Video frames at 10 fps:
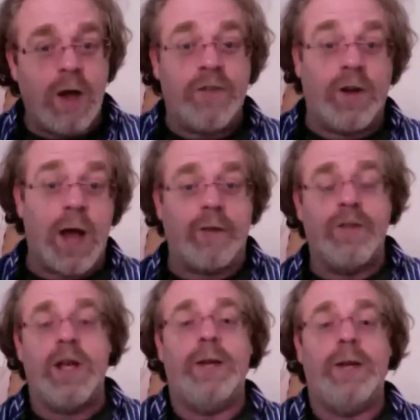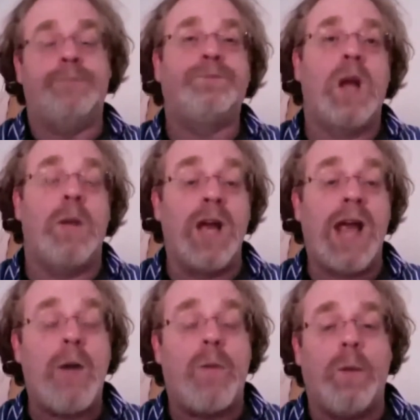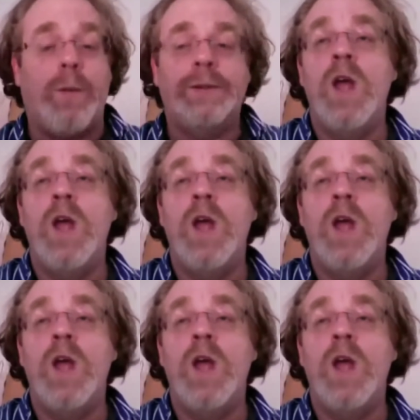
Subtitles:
a lot of the cacao pulp.